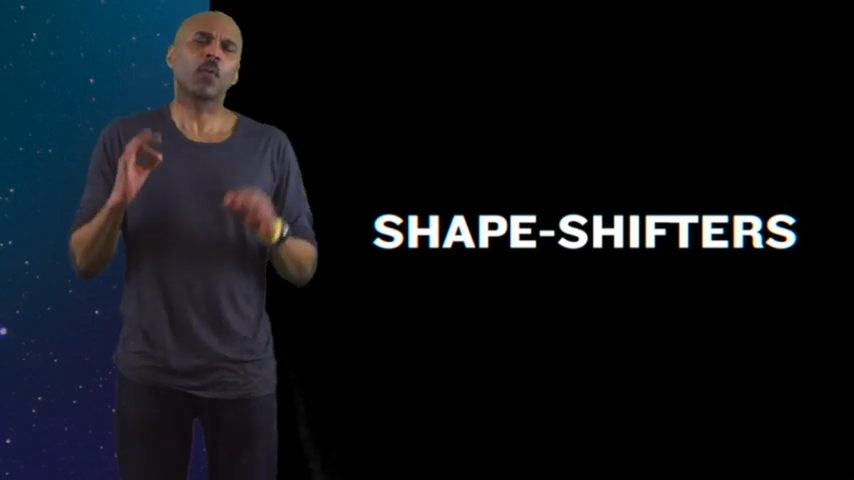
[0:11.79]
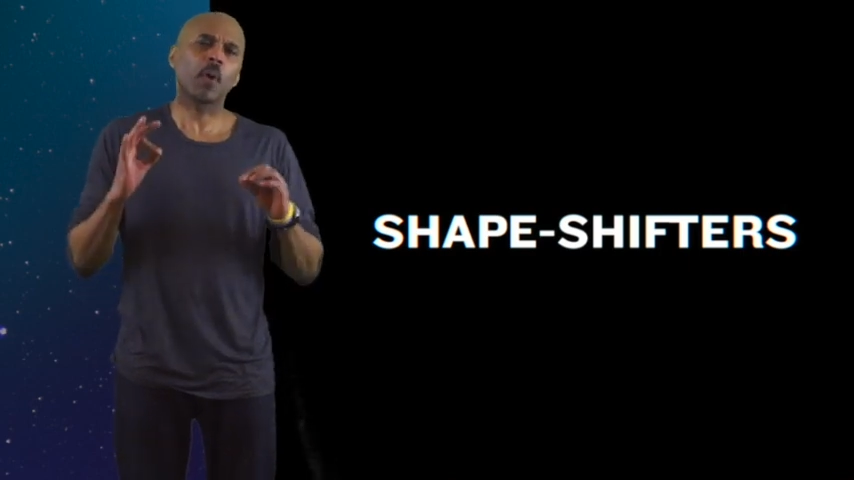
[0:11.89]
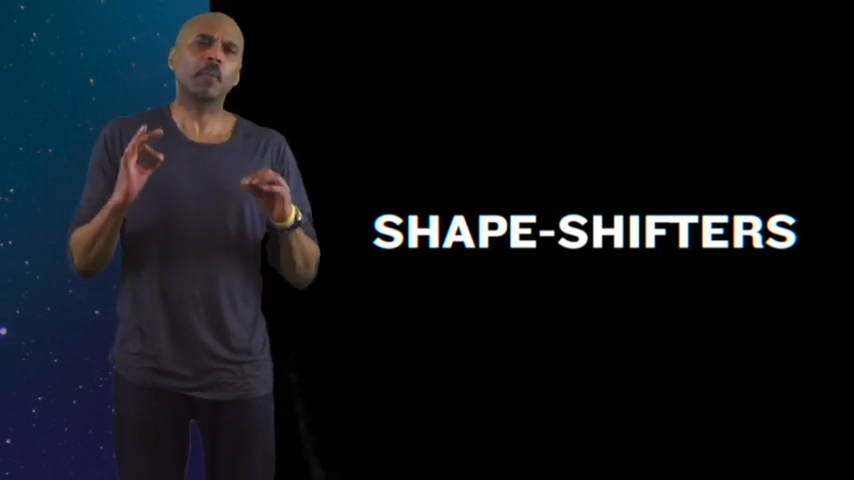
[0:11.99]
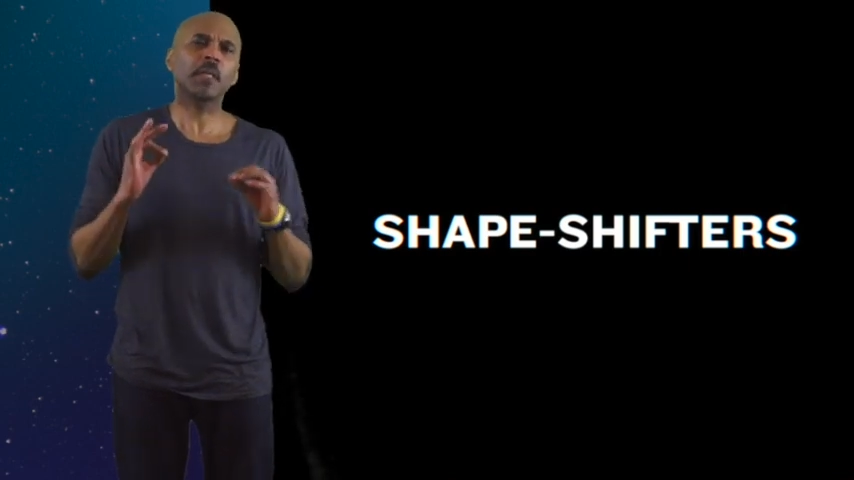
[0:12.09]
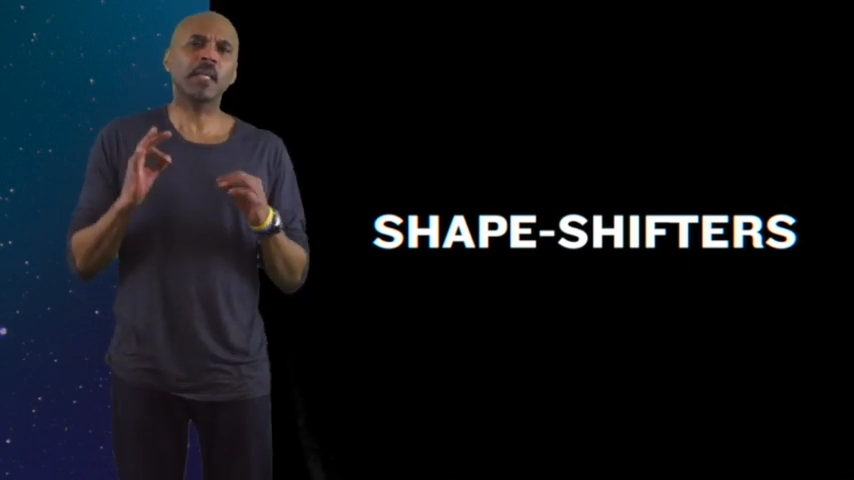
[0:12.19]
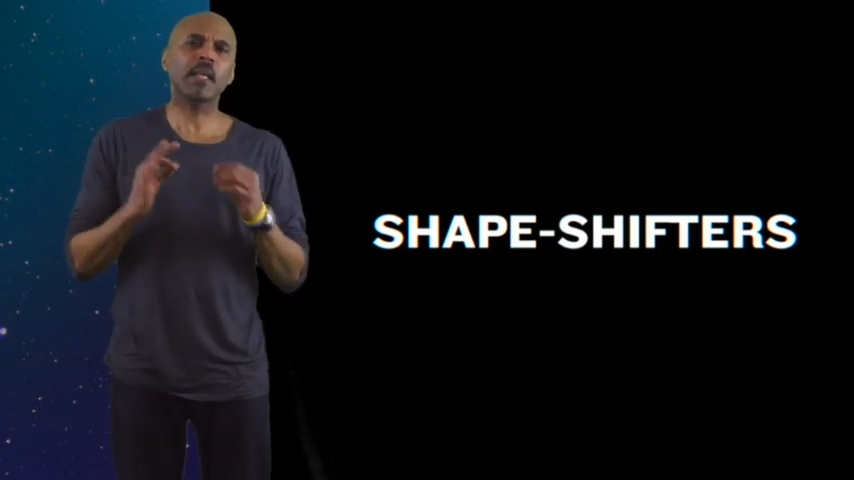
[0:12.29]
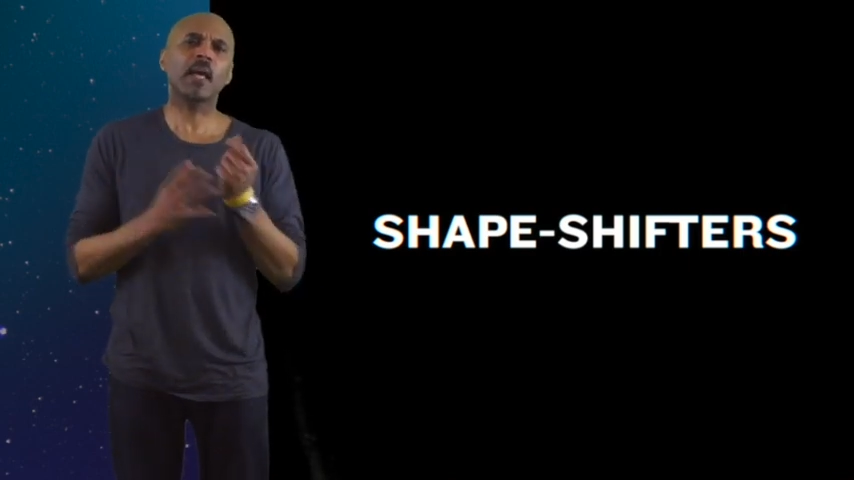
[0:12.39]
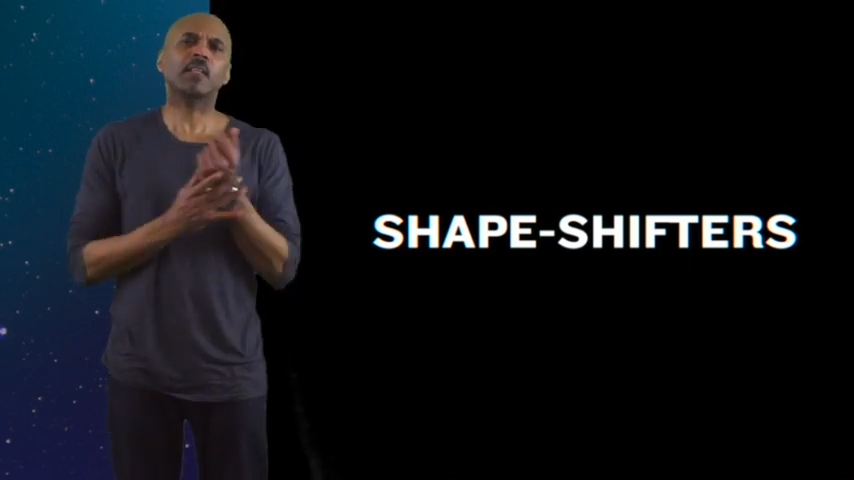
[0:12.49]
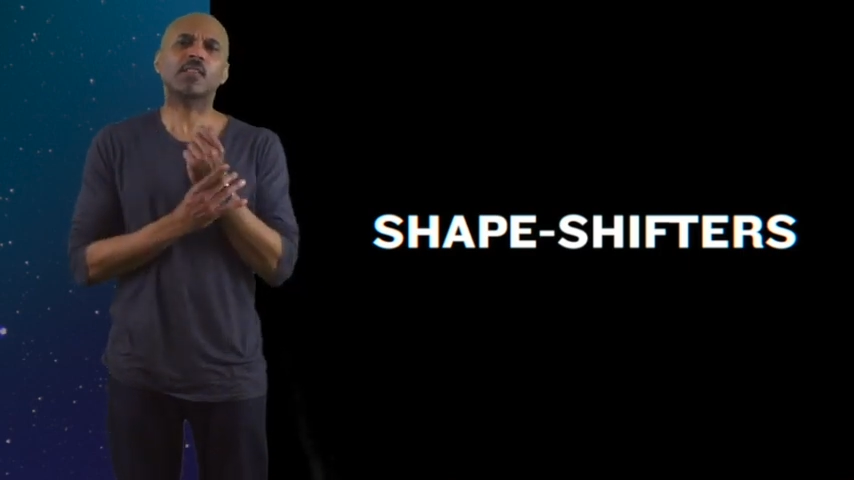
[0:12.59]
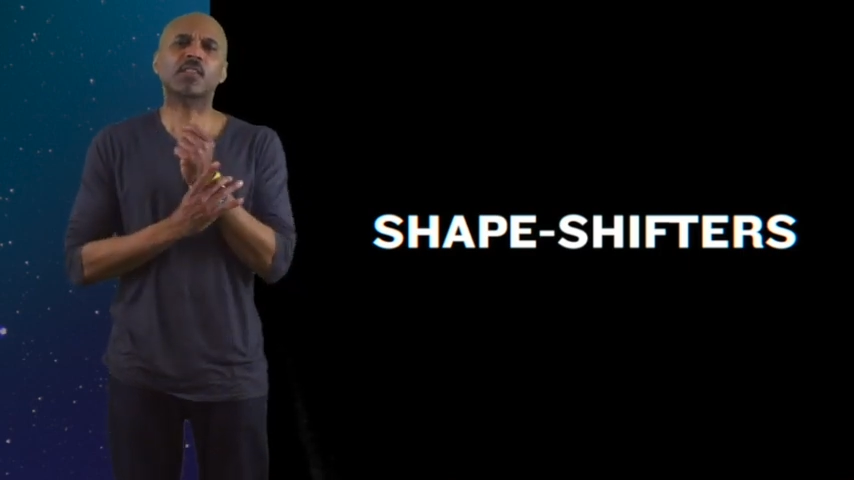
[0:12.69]
What I'm looking
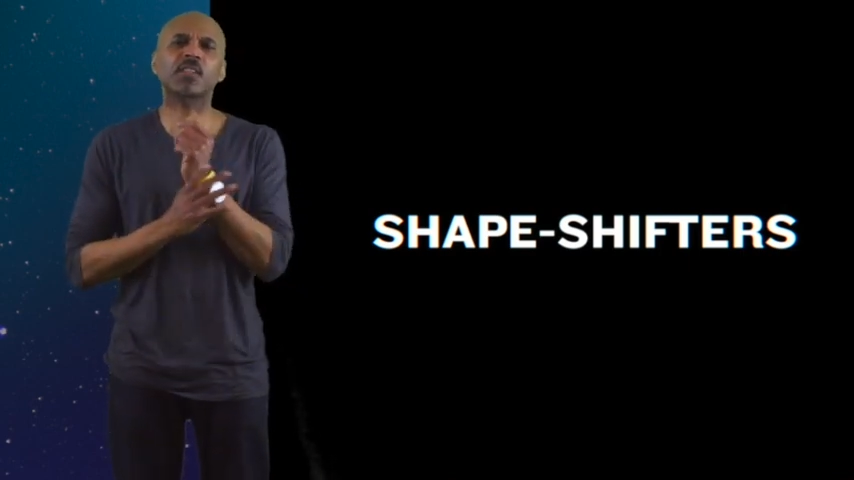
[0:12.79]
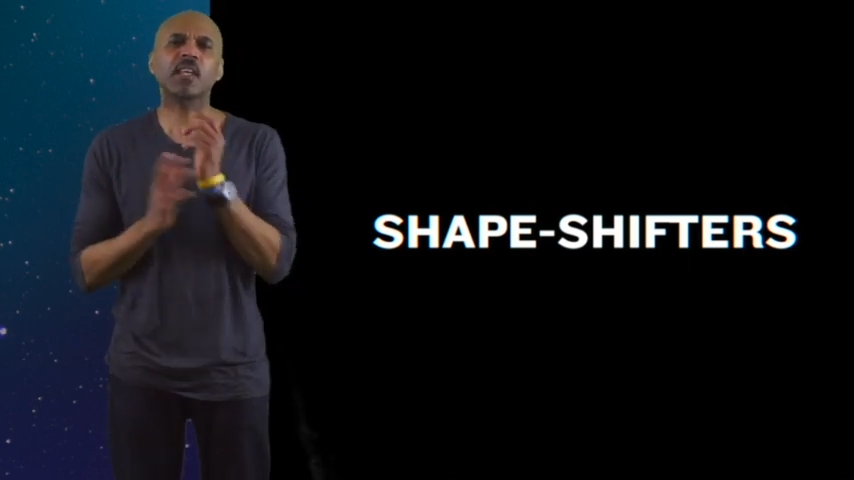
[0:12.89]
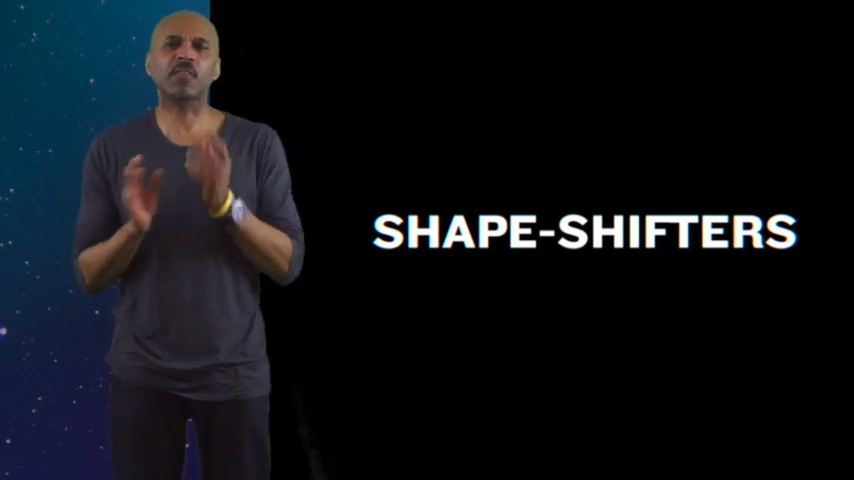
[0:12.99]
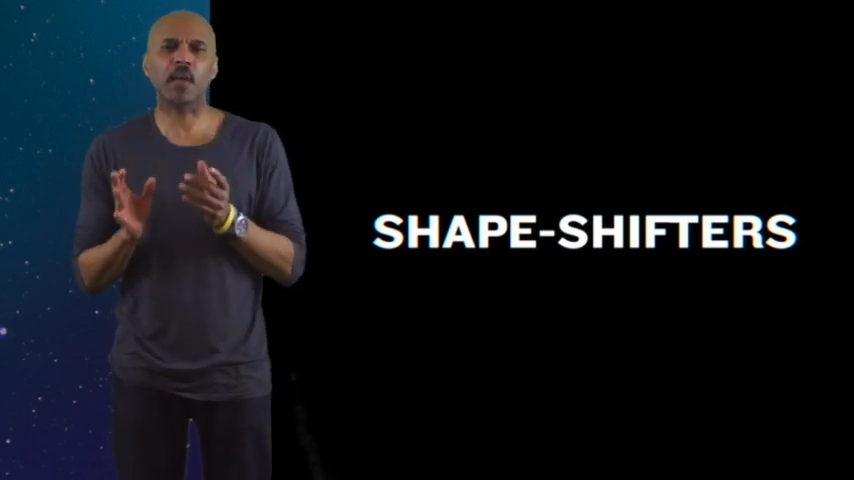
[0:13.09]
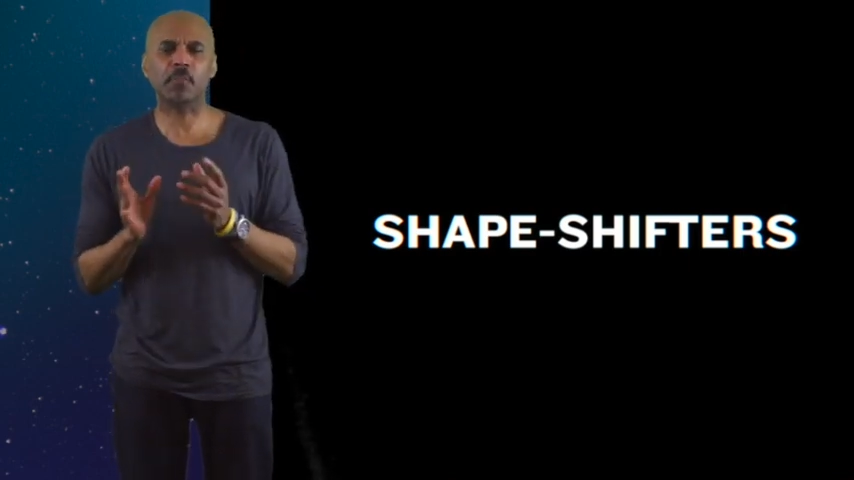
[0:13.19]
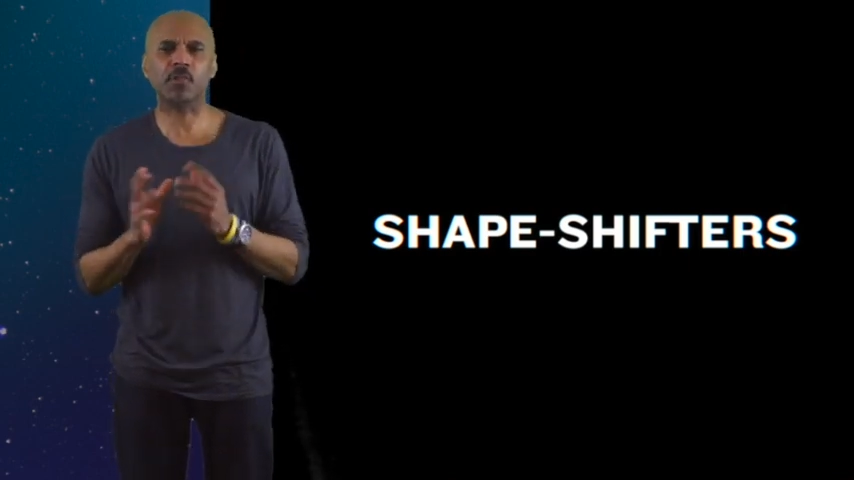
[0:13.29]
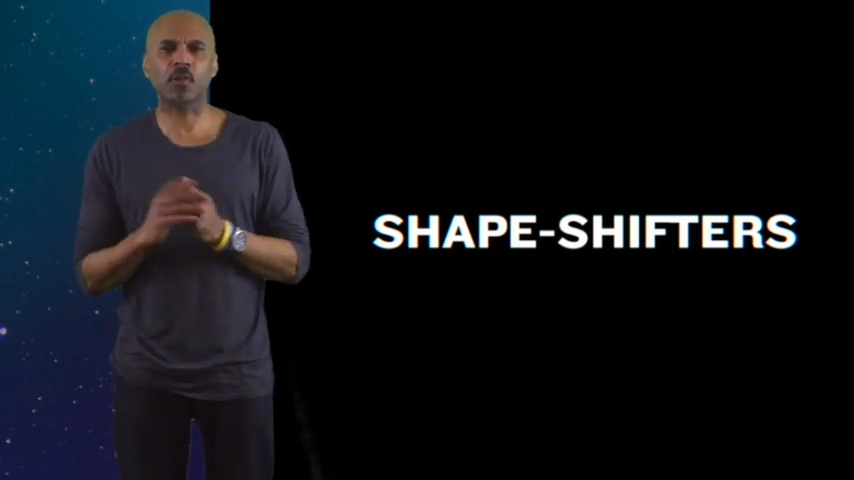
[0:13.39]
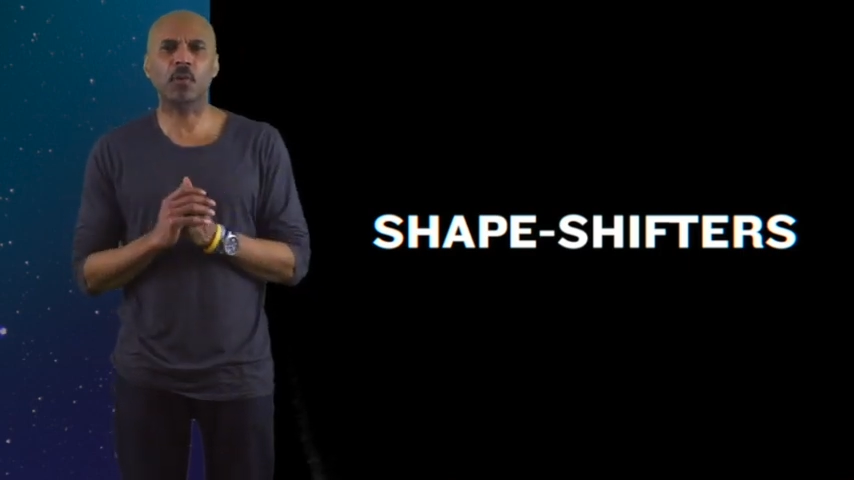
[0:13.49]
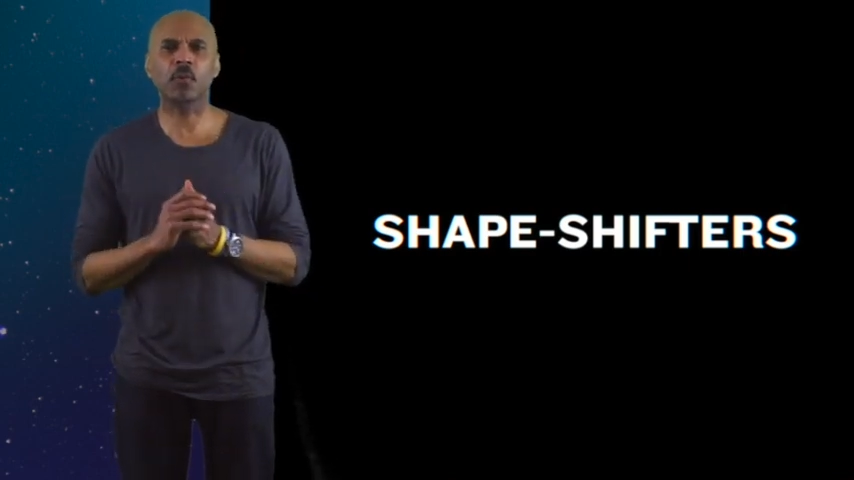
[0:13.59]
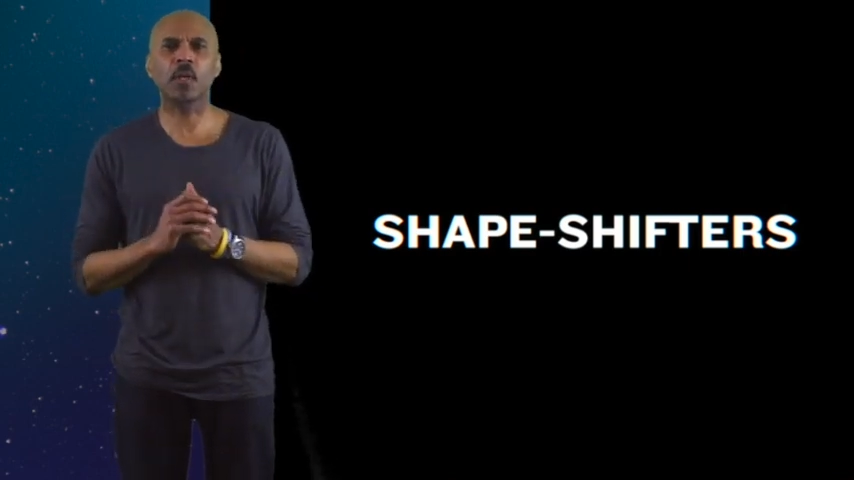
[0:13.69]
at is the 10th
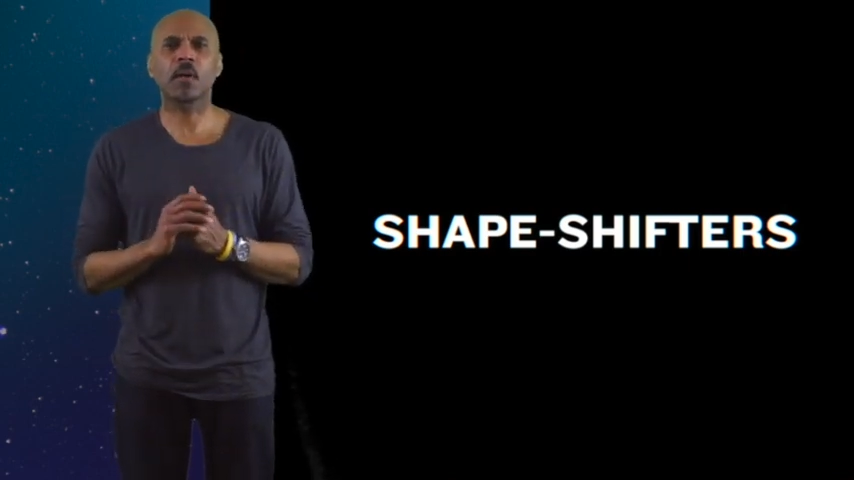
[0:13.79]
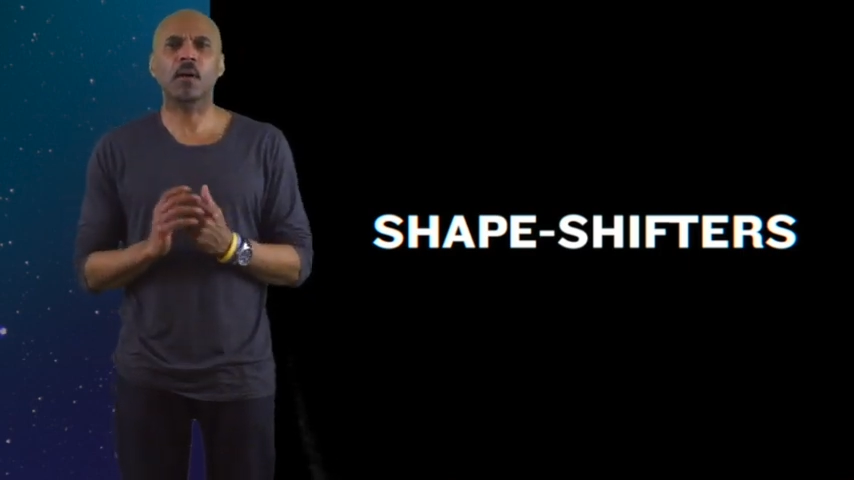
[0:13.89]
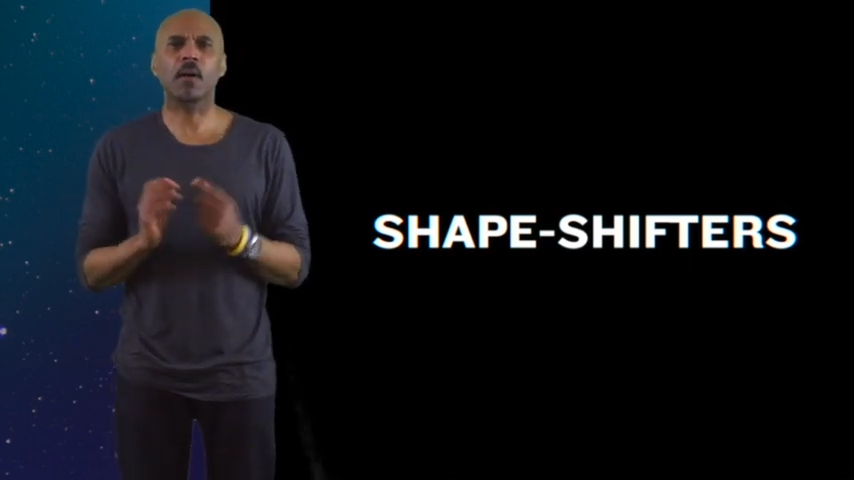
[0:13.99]
episode